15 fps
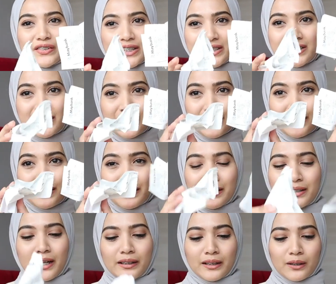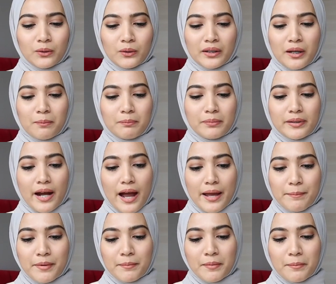receipt here. I tak tahu kenapa
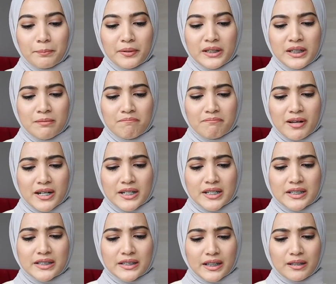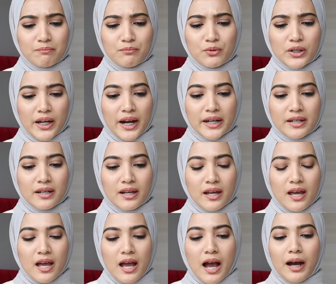I memang penyimpan receipt. Bukan
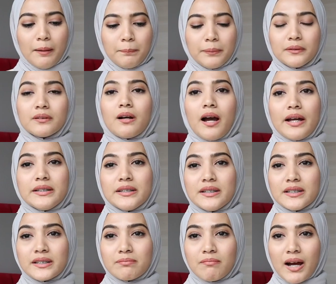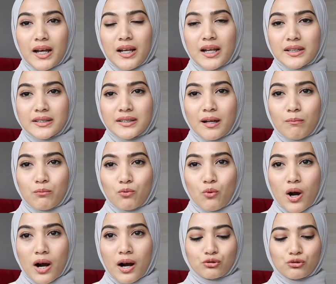apa tau, I jenis malas nak
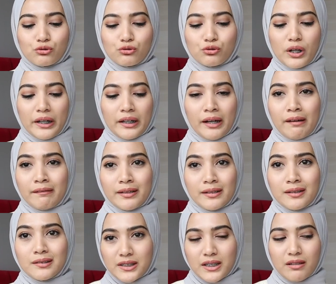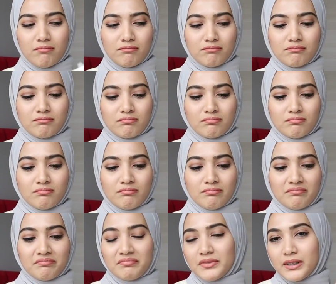buang. So I carry receipt.
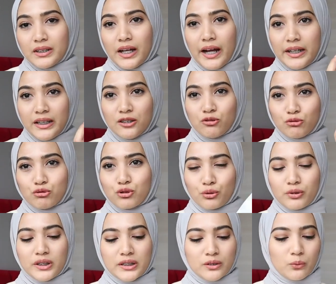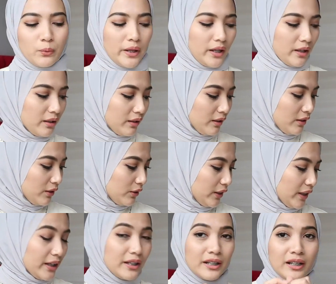I need to throw this away.
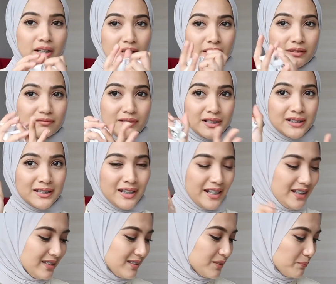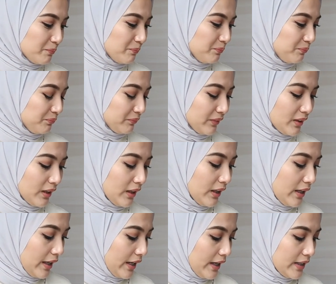Okay, receipt.
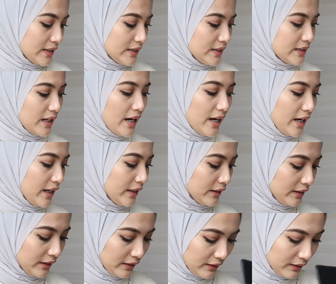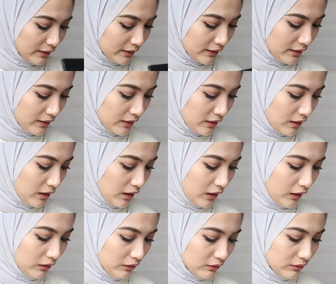And then,
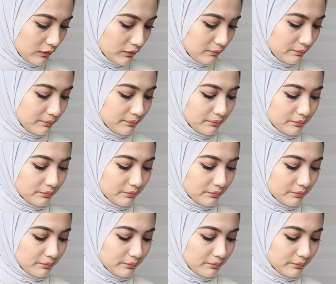oh,